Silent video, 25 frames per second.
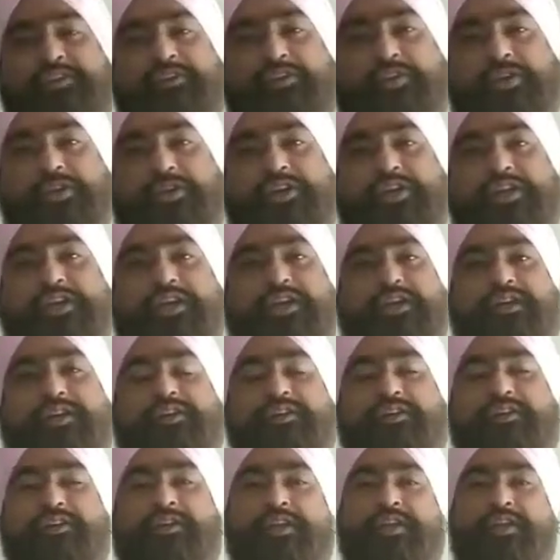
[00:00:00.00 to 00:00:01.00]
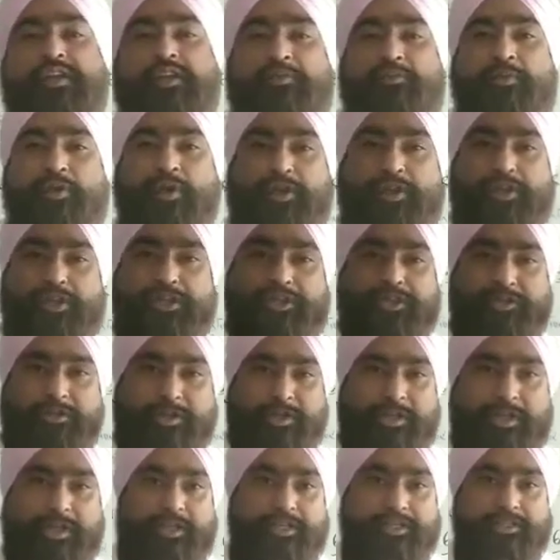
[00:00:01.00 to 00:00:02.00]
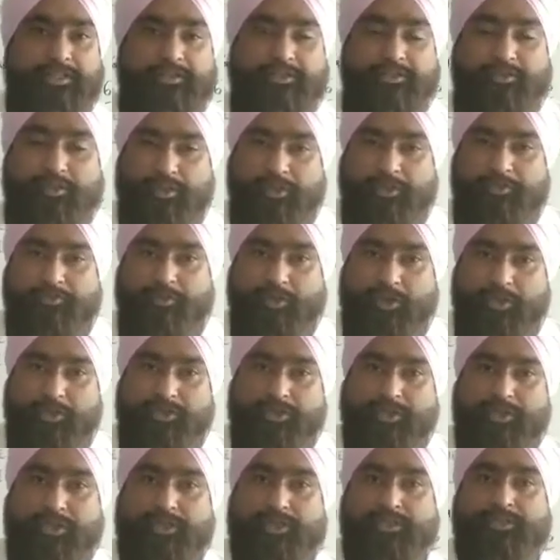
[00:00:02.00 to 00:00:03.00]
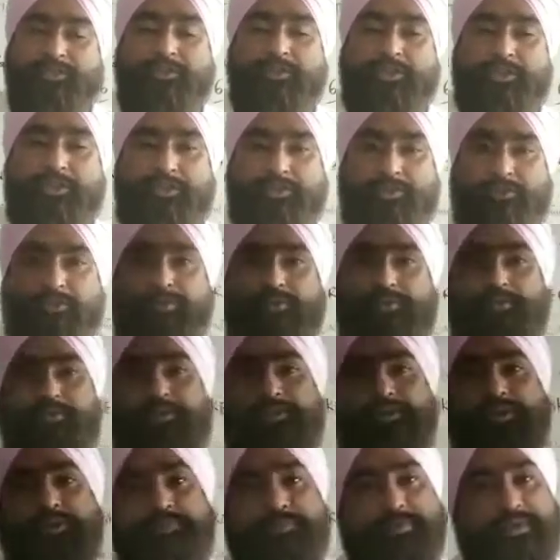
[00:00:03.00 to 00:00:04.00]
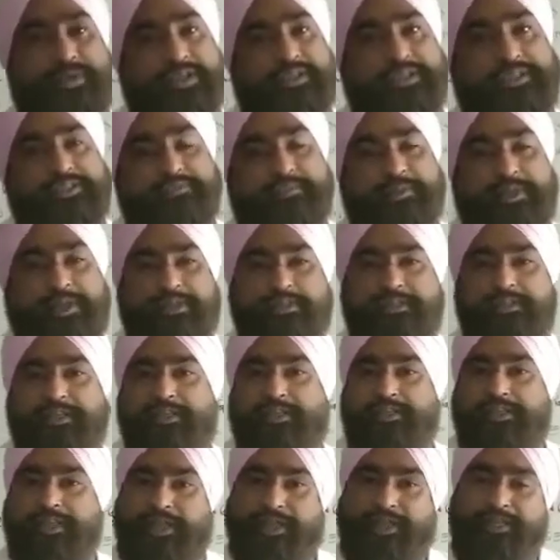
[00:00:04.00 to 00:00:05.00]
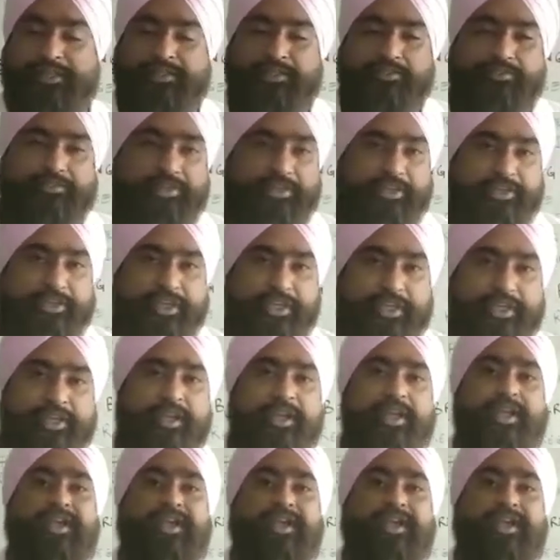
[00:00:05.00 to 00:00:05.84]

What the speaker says: good pocket squares, good watches, good shoes, good pants, blazer, ties, everything.